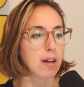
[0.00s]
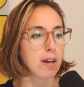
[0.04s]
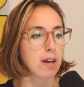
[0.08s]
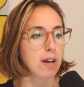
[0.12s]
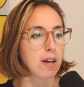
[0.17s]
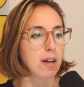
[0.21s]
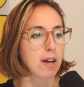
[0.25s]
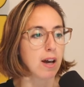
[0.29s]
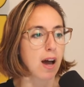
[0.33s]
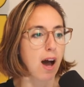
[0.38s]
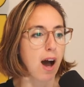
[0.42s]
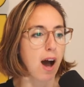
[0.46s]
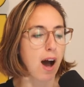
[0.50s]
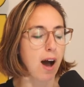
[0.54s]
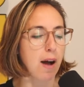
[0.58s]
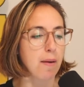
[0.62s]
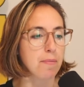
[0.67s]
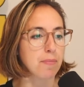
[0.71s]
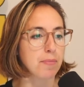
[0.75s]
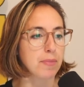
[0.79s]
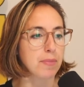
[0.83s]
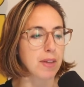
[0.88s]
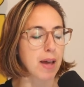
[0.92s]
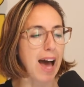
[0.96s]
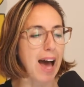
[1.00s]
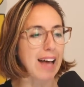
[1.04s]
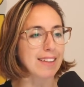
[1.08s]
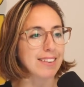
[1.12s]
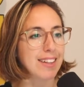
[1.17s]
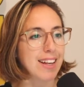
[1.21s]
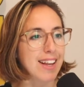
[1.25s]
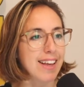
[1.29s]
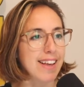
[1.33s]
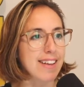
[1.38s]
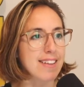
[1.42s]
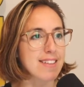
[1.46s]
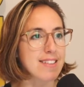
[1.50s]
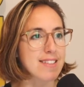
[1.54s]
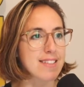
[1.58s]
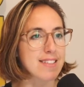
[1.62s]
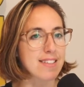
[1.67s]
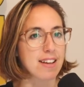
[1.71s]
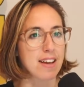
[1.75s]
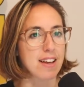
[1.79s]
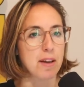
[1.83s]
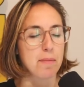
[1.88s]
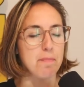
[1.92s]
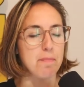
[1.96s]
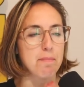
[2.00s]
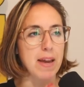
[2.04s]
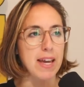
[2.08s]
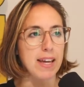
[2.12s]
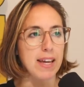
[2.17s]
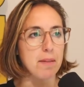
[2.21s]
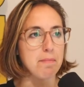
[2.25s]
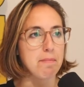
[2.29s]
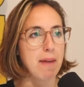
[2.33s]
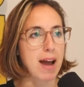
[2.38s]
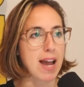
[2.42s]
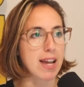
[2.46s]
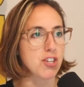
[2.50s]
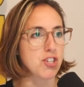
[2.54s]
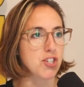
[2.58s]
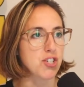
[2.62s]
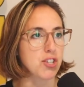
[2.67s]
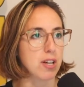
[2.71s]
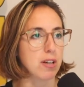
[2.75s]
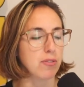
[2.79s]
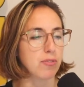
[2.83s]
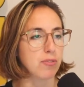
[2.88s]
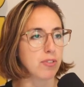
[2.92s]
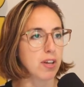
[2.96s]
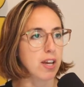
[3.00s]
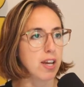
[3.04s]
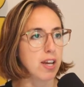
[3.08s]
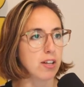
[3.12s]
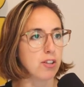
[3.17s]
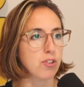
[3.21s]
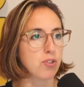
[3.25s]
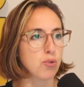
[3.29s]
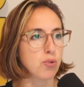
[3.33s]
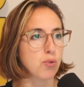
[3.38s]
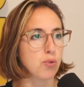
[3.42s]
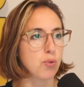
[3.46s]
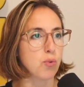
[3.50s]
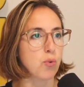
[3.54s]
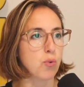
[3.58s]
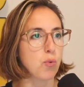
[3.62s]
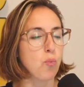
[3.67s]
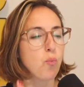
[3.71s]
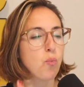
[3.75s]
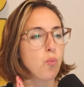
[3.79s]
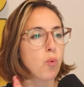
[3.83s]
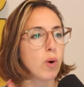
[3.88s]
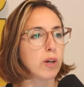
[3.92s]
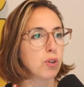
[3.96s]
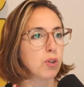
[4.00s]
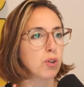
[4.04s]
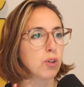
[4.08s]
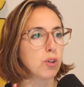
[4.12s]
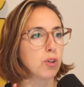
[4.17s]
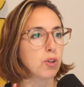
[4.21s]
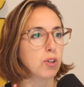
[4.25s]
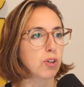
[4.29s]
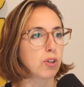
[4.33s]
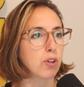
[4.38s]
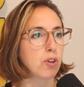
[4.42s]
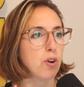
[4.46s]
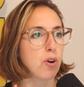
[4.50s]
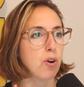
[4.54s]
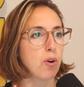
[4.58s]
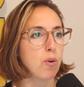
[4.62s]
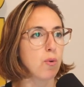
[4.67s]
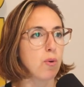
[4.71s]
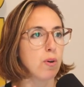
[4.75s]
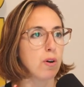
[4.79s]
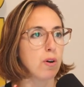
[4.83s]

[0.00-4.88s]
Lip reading: at least make a mind shift into what could go